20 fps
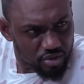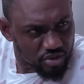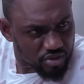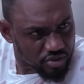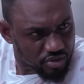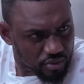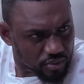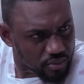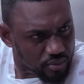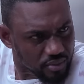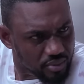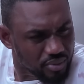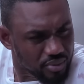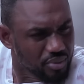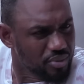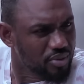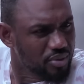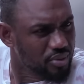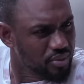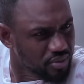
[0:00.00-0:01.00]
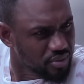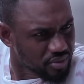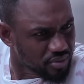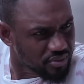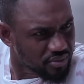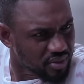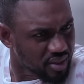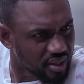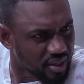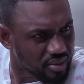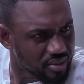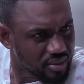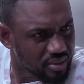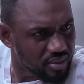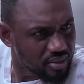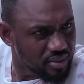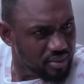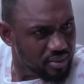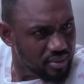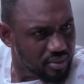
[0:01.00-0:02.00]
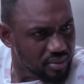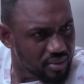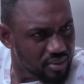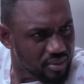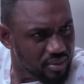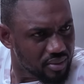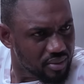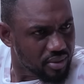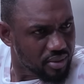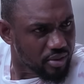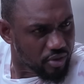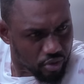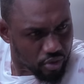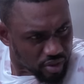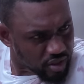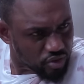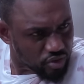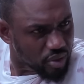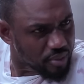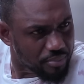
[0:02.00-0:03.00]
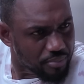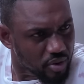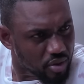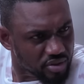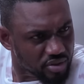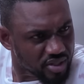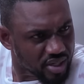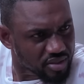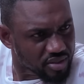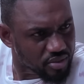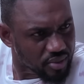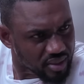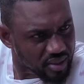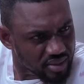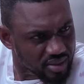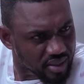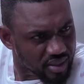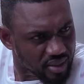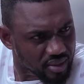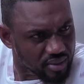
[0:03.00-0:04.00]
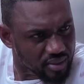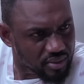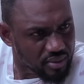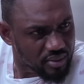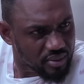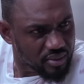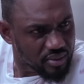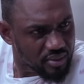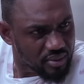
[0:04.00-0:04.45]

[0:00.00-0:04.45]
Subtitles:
not true. Who told you that? You need to apologize to Auntie Ellie.